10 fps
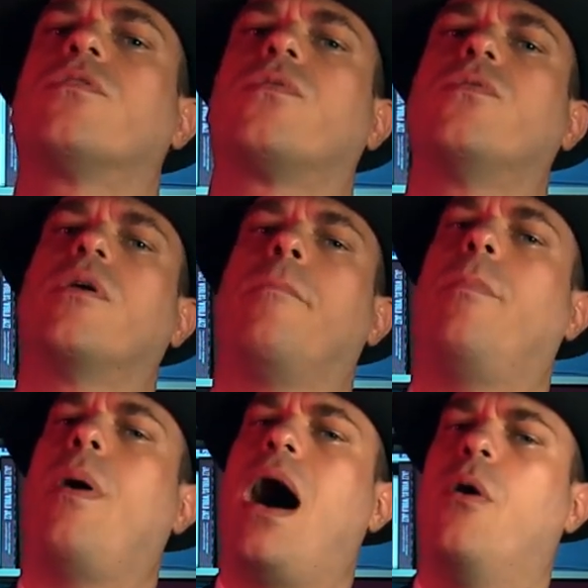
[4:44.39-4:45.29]
through the
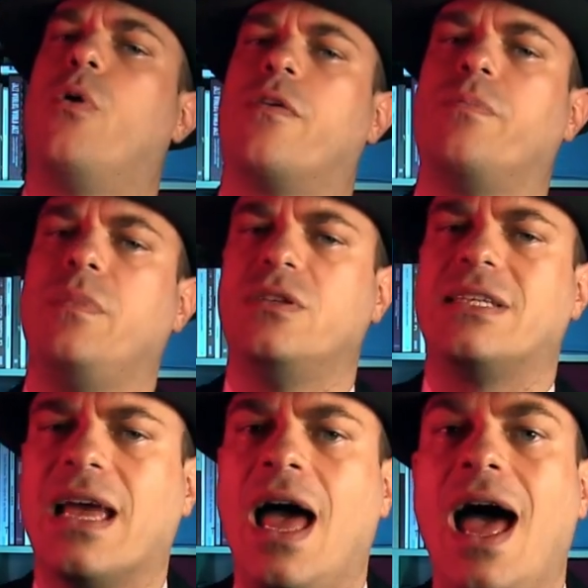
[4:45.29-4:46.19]
power of
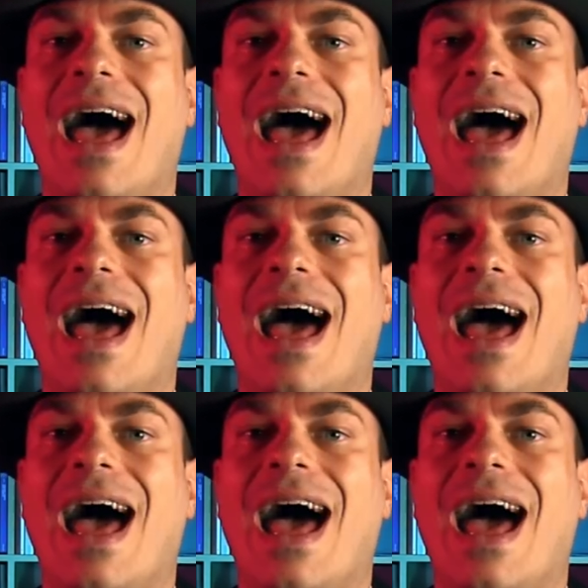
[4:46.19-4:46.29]
music